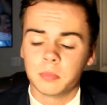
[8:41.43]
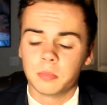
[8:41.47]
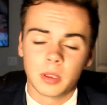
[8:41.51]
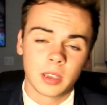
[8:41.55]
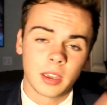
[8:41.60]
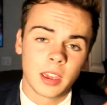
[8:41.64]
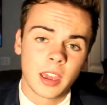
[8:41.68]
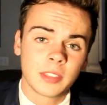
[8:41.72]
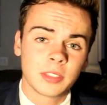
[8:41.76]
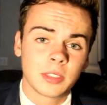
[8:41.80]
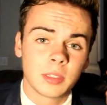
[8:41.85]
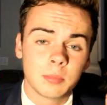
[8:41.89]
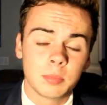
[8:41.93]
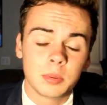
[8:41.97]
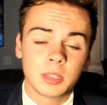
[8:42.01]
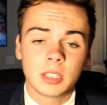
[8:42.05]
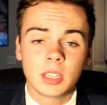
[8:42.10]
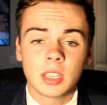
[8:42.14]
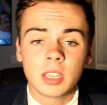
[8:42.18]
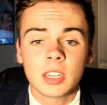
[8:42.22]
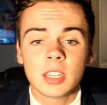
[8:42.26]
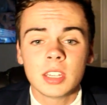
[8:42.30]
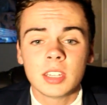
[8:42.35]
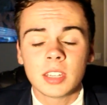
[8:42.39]
At the
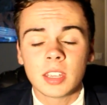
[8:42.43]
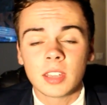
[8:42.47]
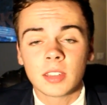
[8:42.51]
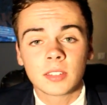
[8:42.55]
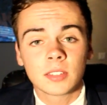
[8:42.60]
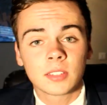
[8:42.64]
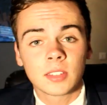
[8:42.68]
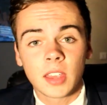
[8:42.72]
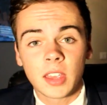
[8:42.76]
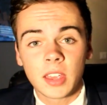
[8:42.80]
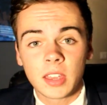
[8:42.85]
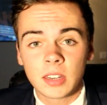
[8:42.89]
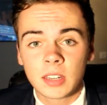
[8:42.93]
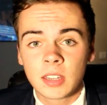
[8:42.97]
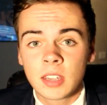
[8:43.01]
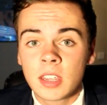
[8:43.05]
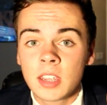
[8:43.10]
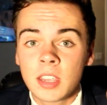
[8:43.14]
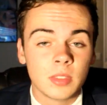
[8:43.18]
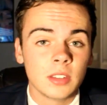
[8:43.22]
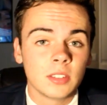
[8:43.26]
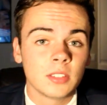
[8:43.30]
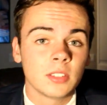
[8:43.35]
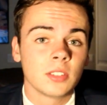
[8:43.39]
beginning, it said,
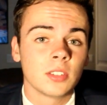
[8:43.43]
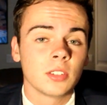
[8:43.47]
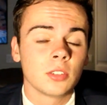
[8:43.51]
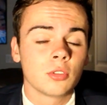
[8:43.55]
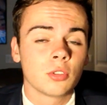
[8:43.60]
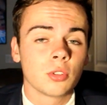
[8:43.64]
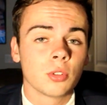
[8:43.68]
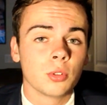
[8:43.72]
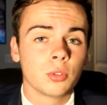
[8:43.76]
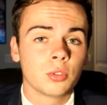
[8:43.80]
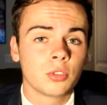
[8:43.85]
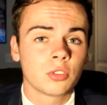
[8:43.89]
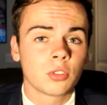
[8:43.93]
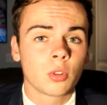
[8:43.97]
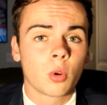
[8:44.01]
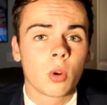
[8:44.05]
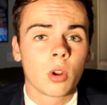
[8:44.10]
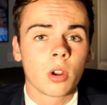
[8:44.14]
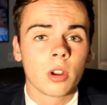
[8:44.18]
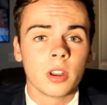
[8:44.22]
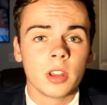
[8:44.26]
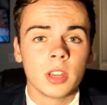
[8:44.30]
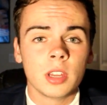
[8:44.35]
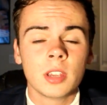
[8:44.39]
this is a true
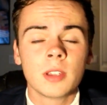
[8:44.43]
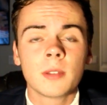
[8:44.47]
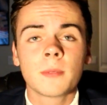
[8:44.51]
story.